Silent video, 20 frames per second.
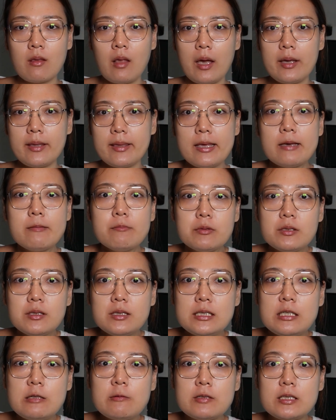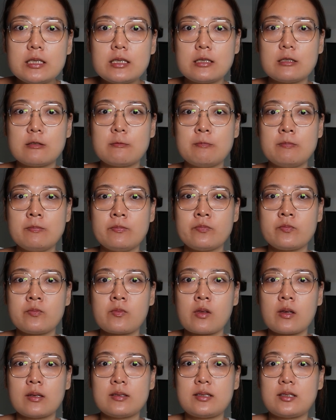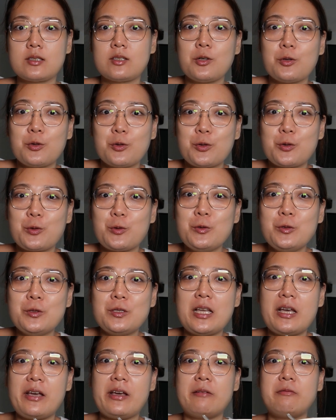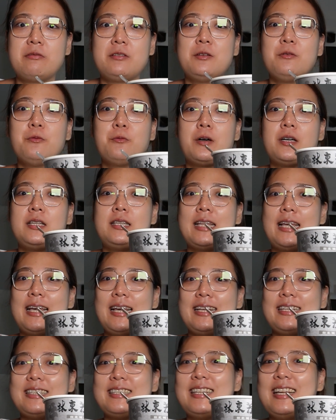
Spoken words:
I can't believe it's still good after one night.